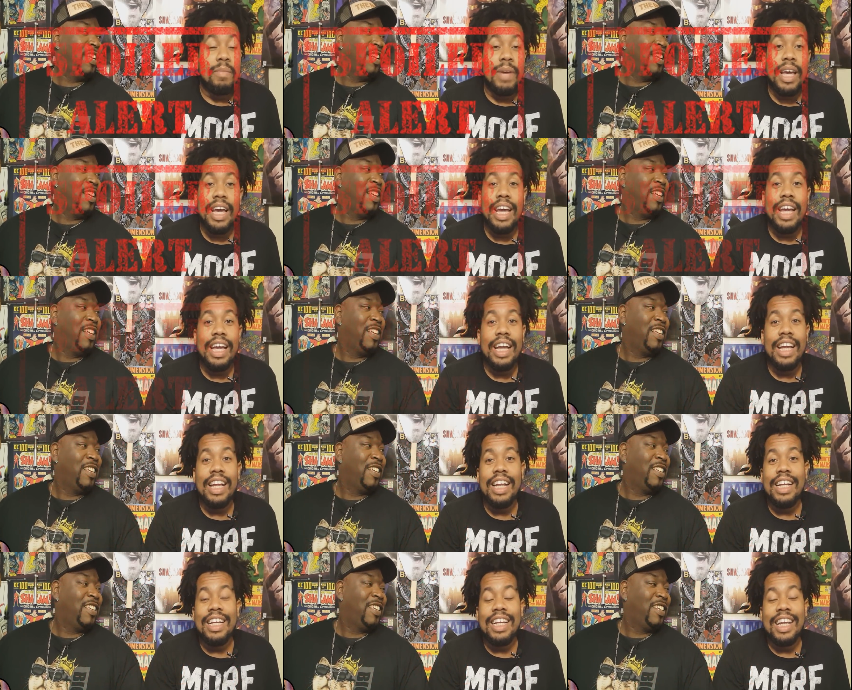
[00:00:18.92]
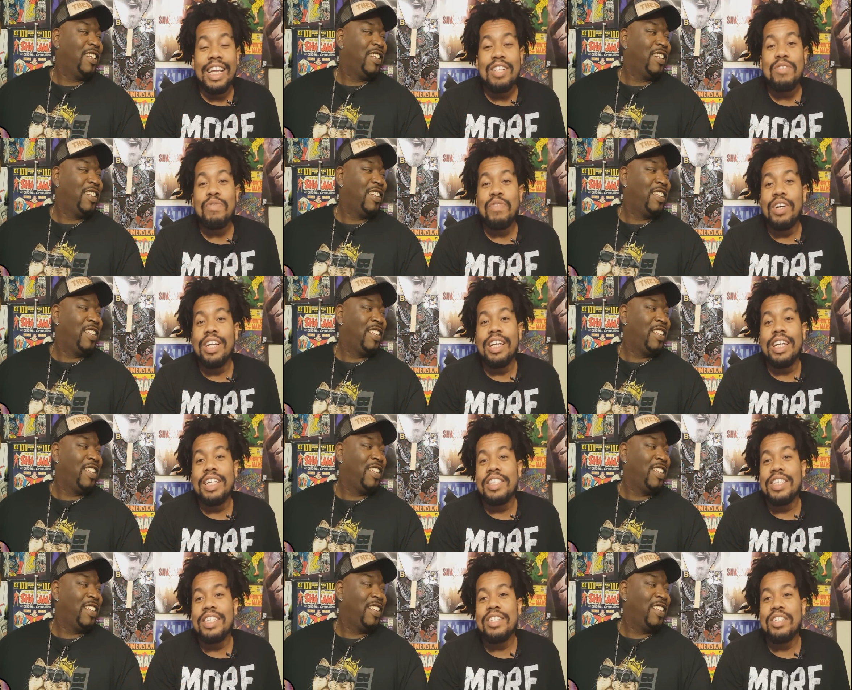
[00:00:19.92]
Speaker 1: Man, it's funny,
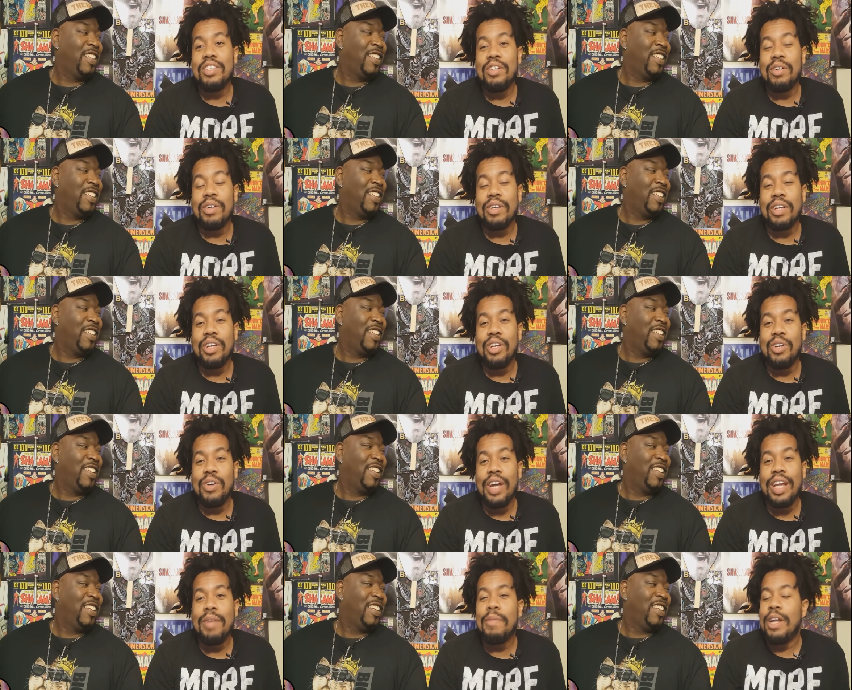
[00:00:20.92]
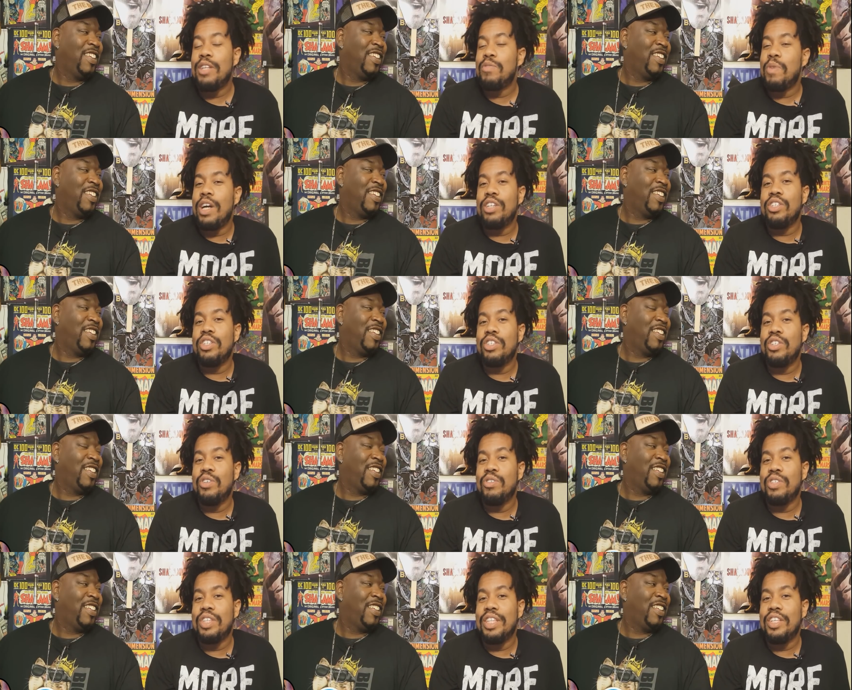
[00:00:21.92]
because this, you know, anybody who's watching this
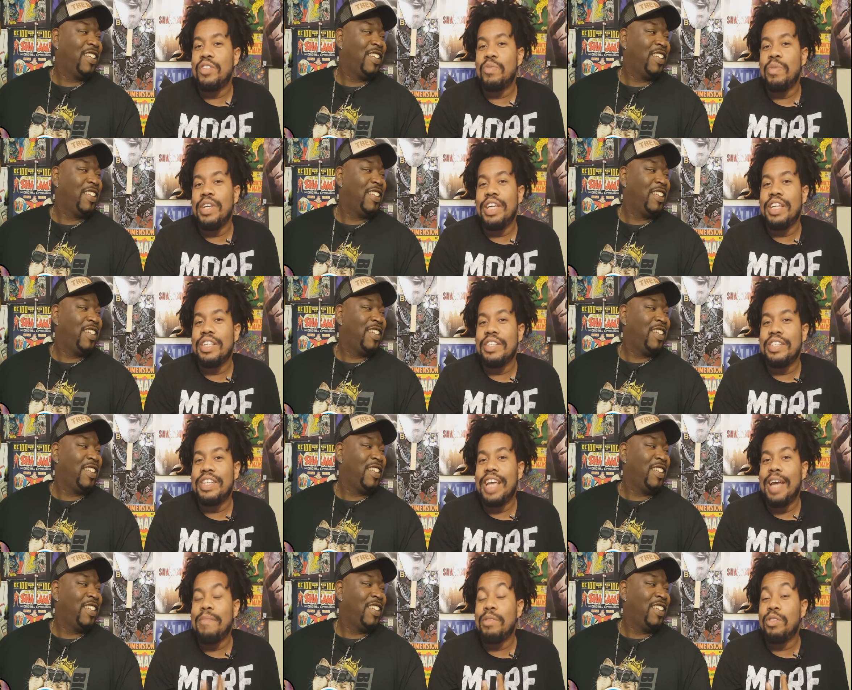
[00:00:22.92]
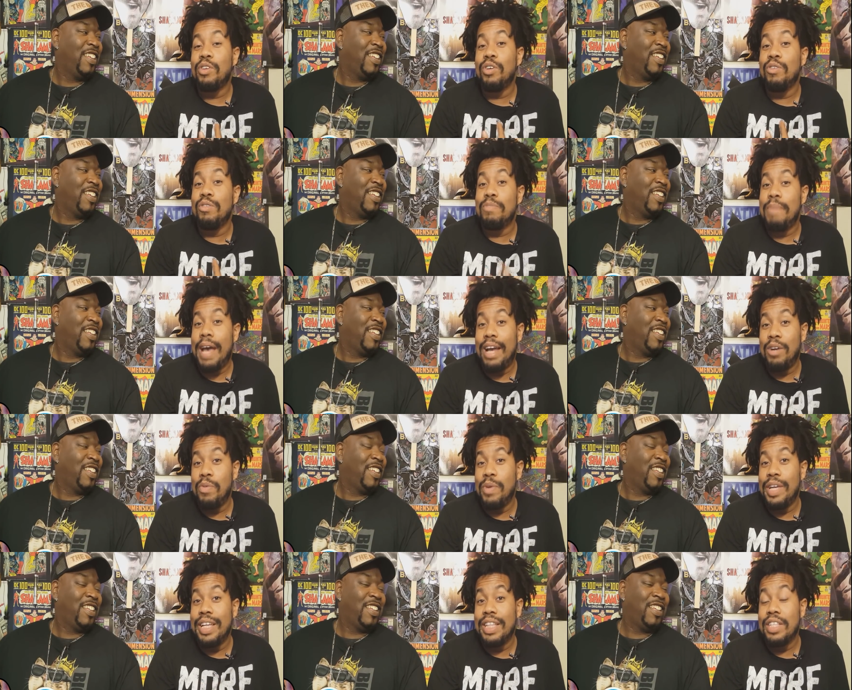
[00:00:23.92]
knows that this week is Game of Thrones Battle
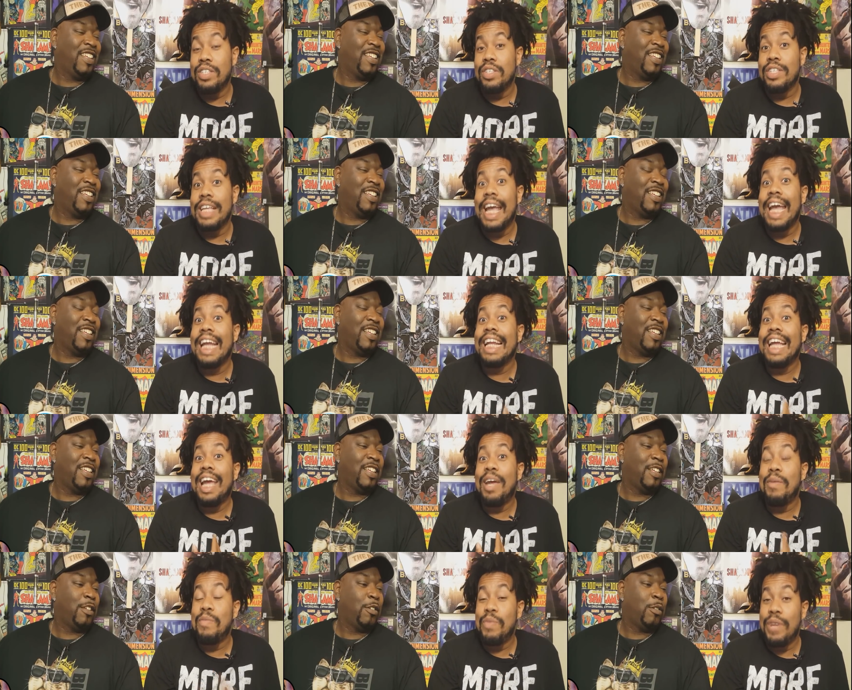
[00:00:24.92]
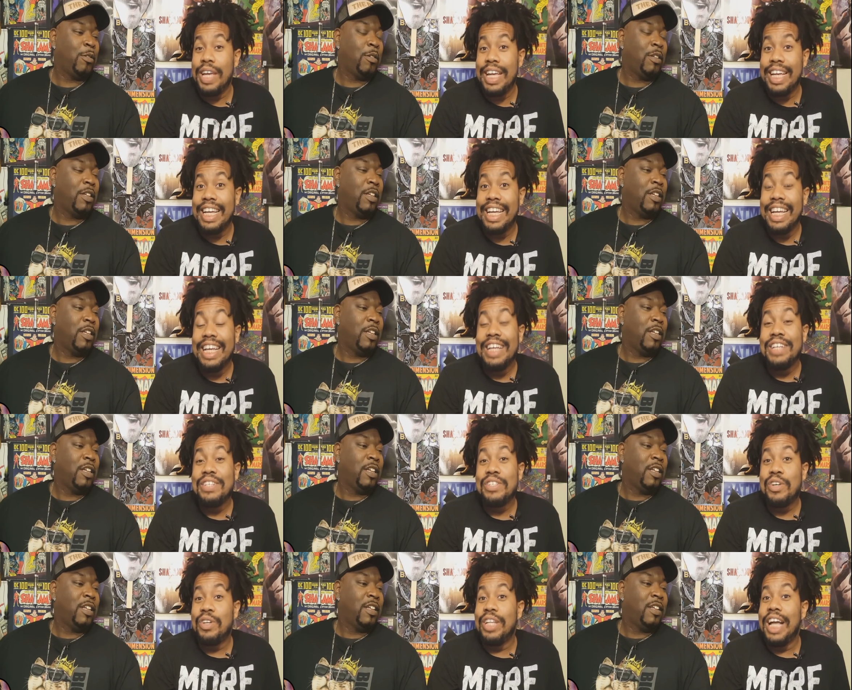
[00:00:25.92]
Week. This is Endgame Week.
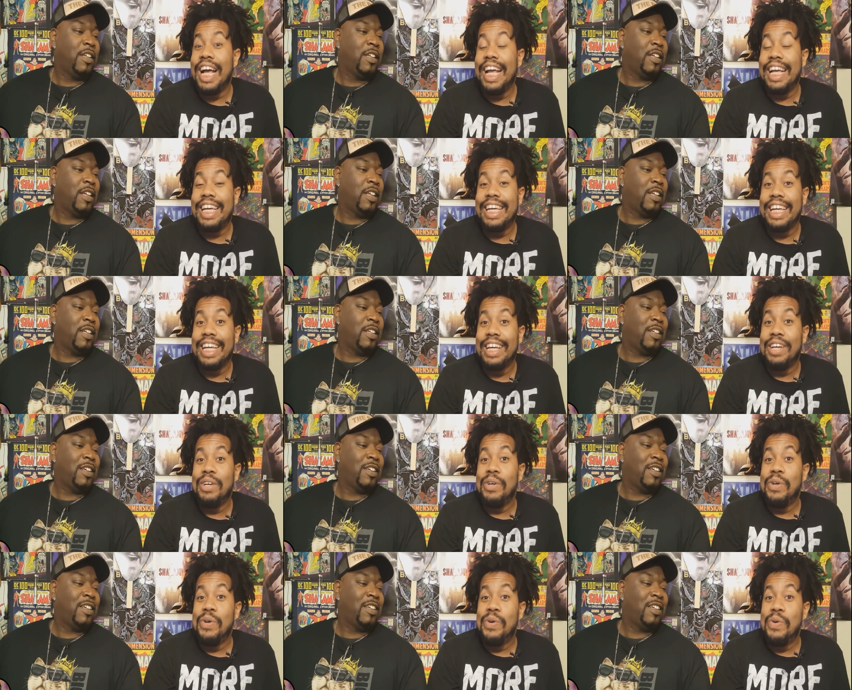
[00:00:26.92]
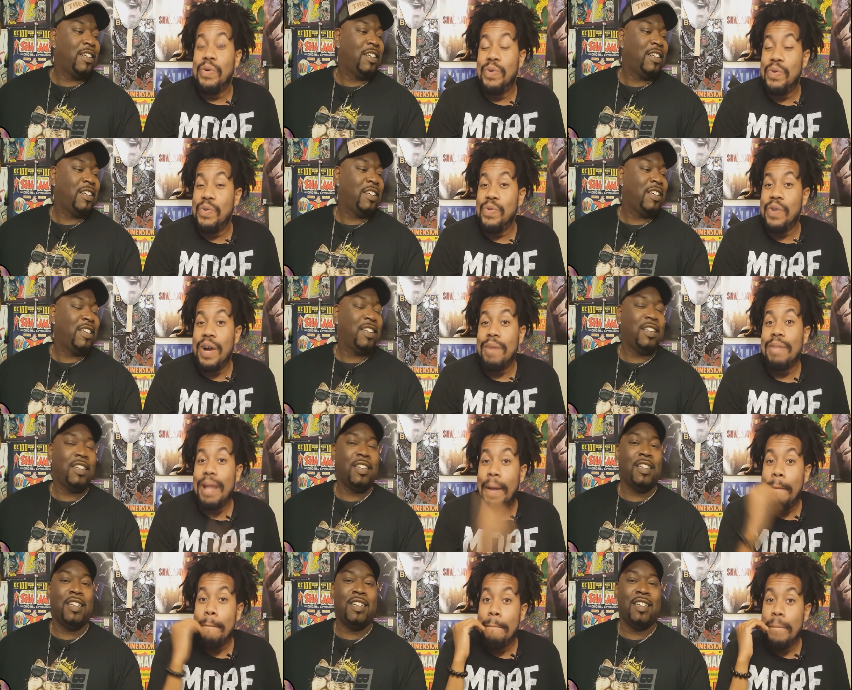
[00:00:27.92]
So, like whew, I'm
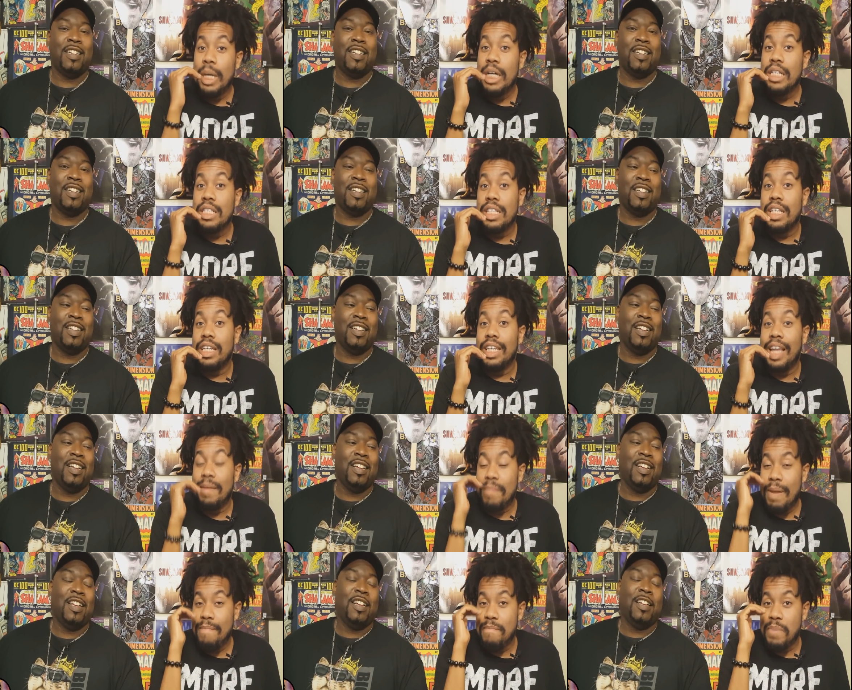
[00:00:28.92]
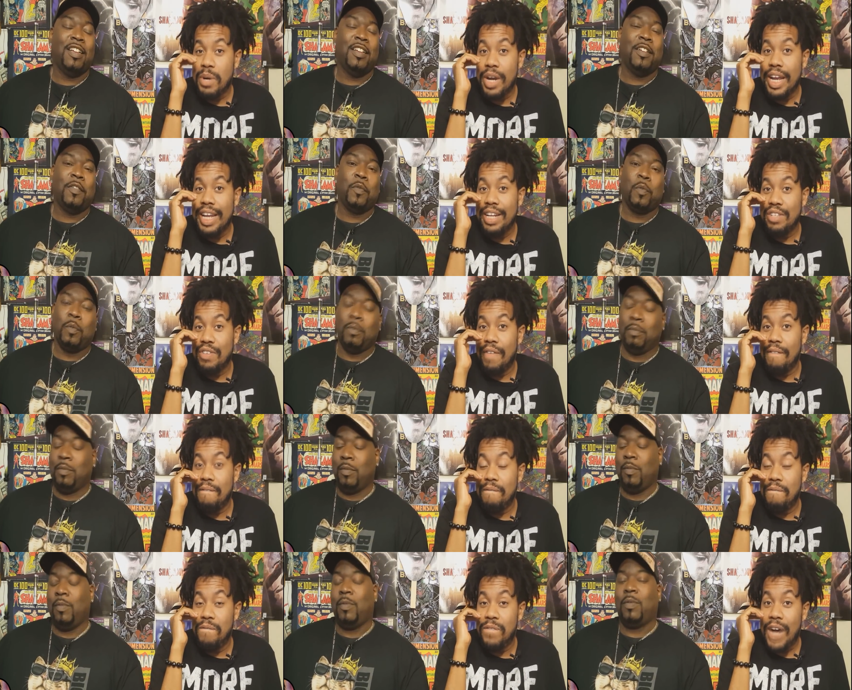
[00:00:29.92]
like buzzing. Like my brain is on
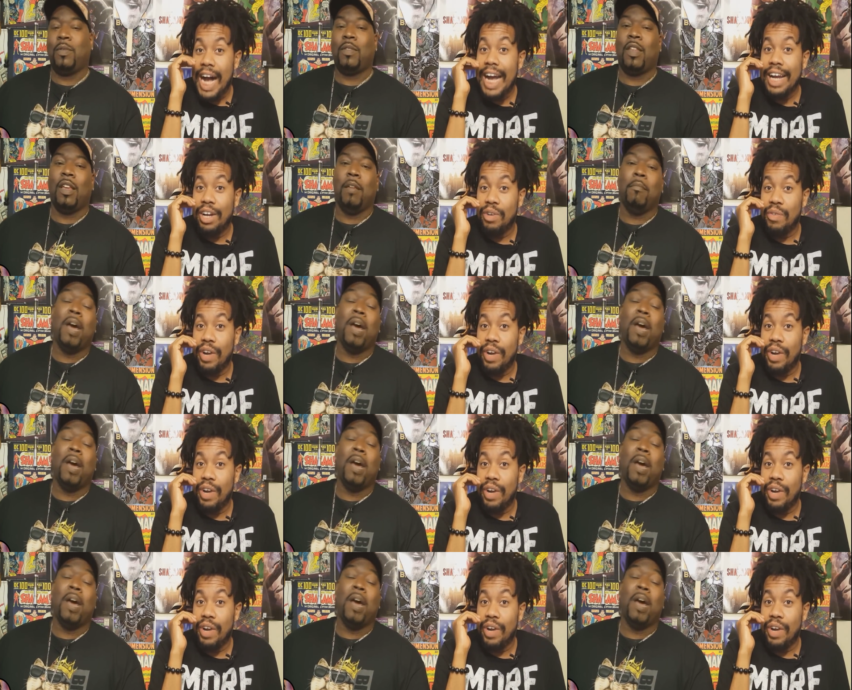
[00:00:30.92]
fire.